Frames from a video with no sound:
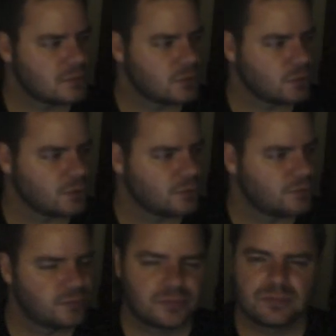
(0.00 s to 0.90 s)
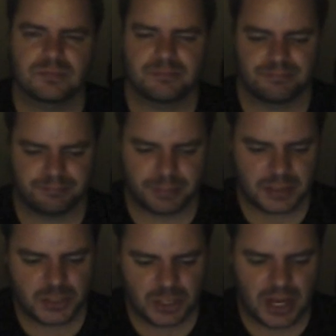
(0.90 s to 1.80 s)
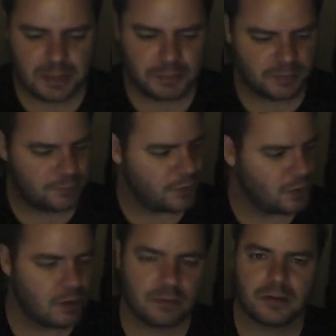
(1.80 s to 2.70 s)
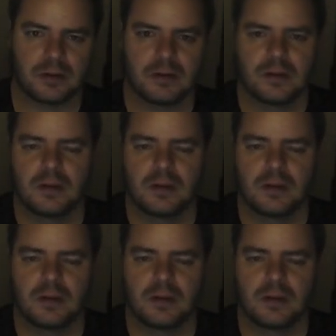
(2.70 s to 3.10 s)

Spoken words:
sort of big shape and fur, and